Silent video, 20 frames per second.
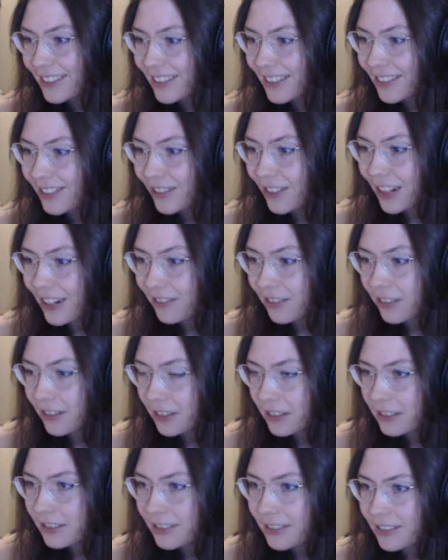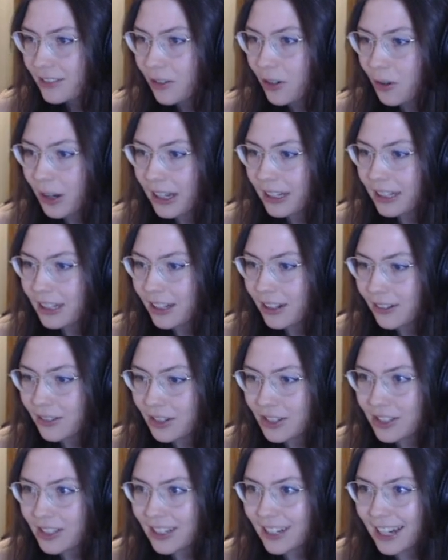whatever. What do I know? I'm
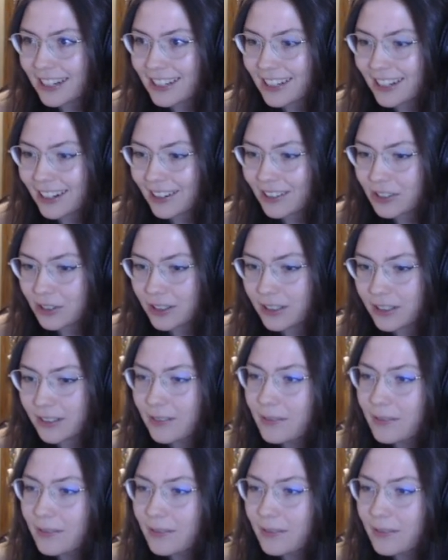just a 1900.